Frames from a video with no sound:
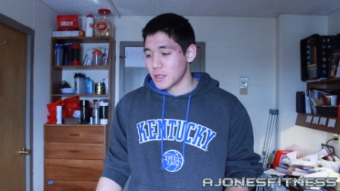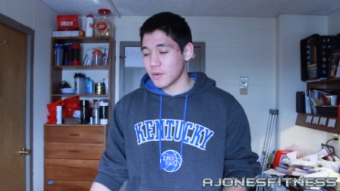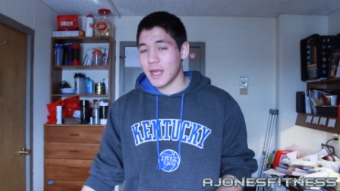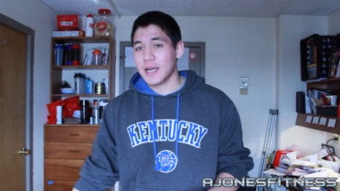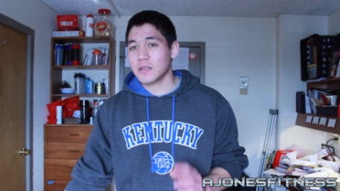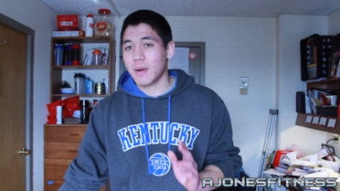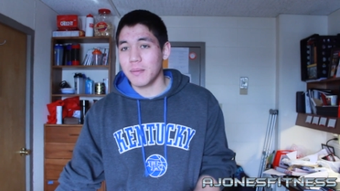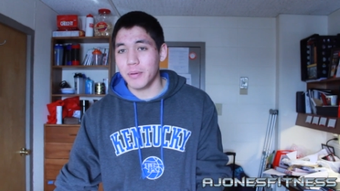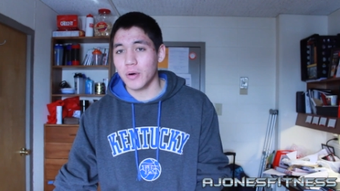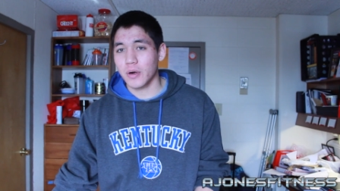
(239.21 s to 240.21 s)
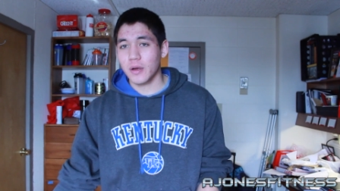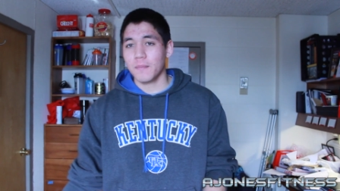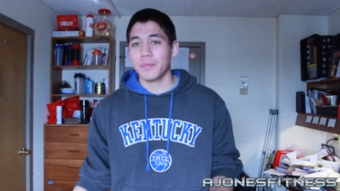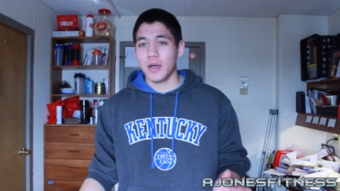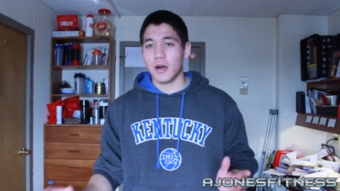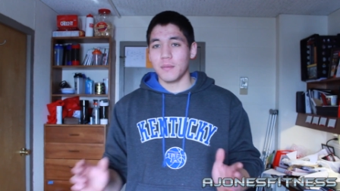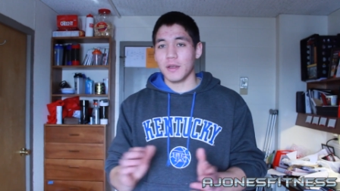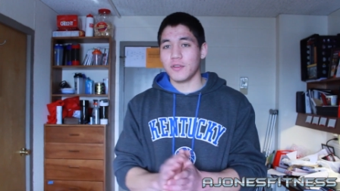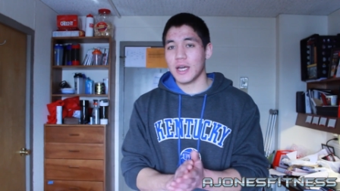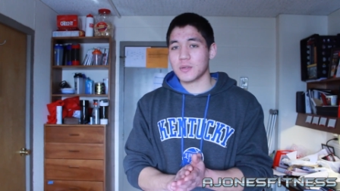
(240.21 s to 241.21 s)
So that is my bulk. Um,
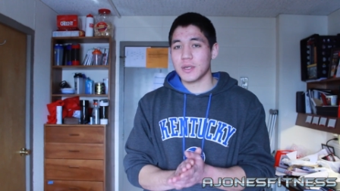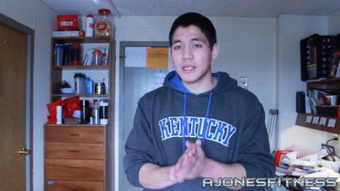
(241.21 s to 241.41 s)
if you guys